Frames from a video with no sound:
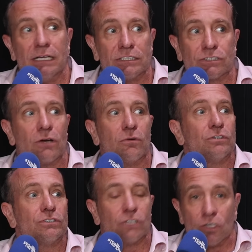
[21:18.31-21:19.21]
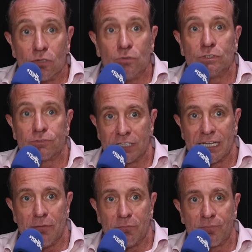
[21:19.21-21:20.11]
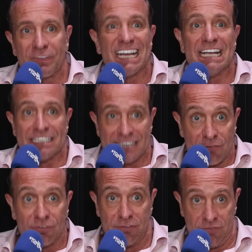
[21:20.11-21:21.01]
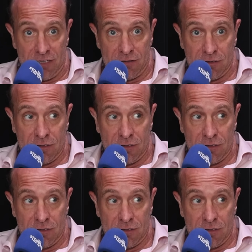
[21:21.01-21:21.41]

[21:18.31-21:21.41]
So to lose for them is everything.